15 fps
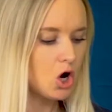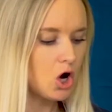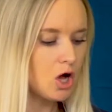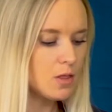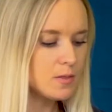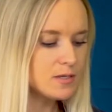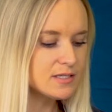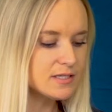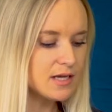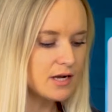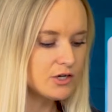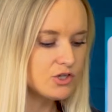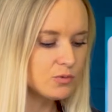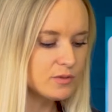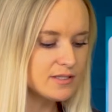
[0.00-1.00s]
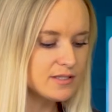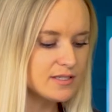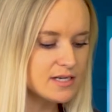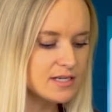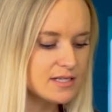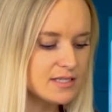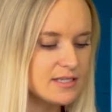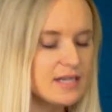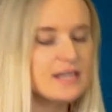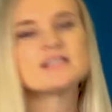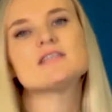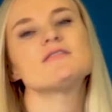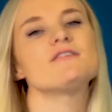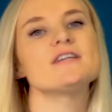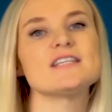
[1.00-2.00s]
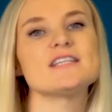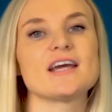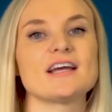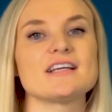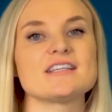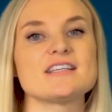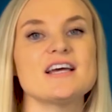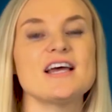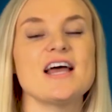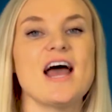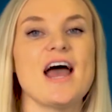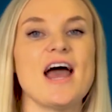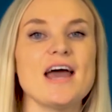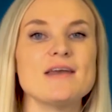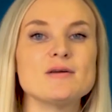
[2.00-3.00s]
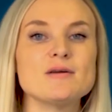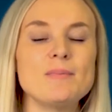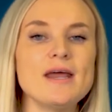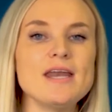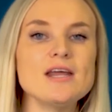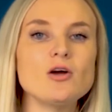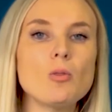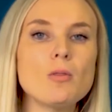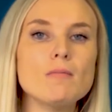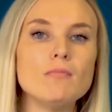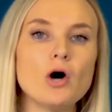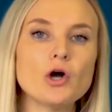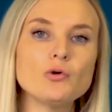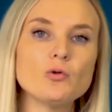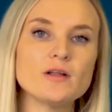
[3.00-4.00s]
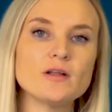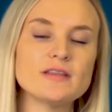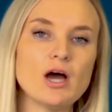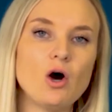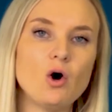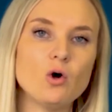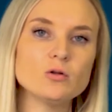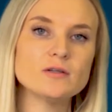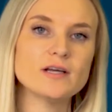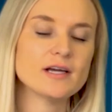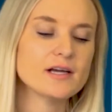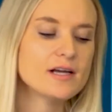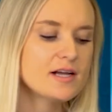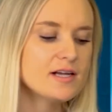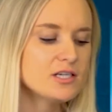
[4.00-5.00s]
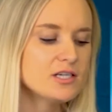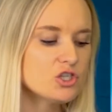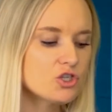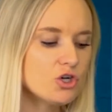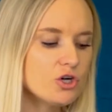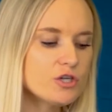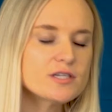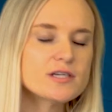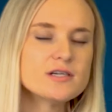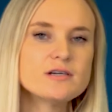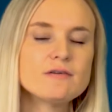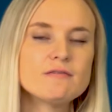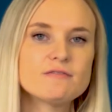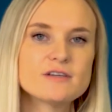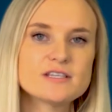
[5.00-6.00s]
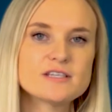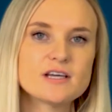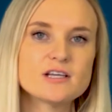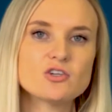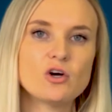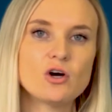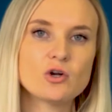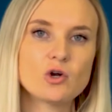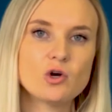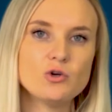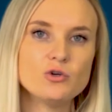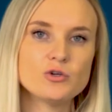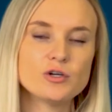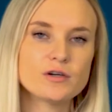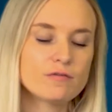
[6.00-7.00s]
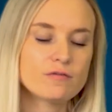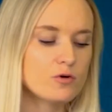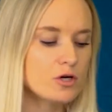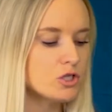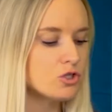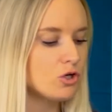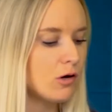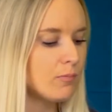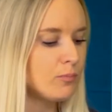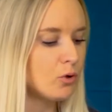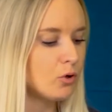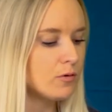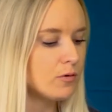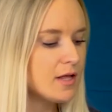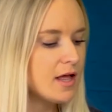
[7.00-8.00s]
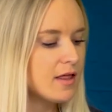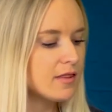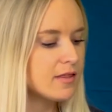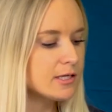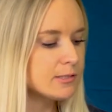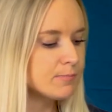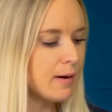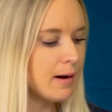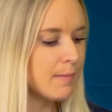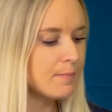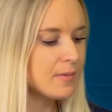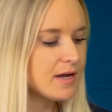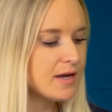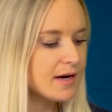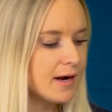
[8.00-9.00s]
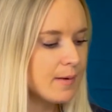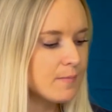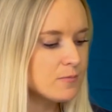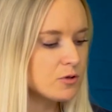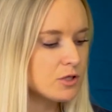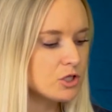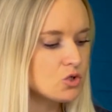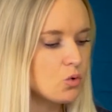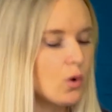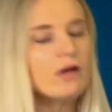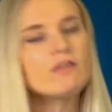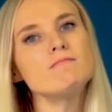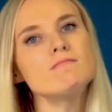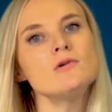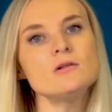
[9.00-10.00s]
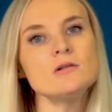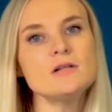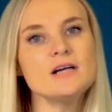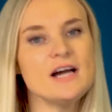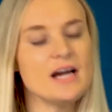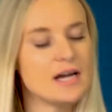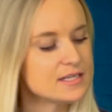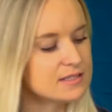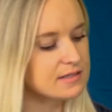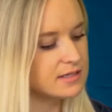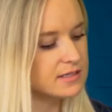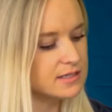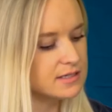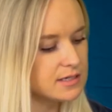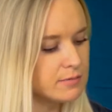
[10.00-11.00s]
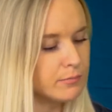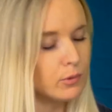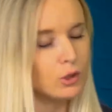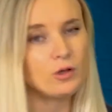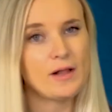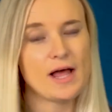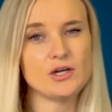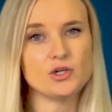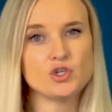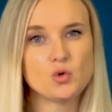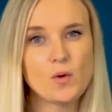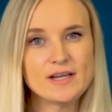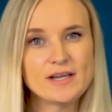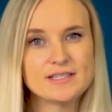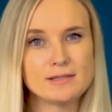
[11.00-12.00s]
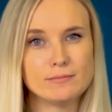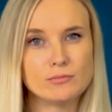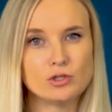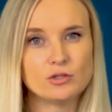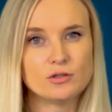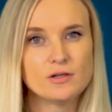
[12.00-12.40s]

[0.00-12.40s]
On the side you will see it says fittings, and depending on the model that they're holding, certain fittings are included. For example, this pump comes with a 12mm, a 16mm, and a 20mm.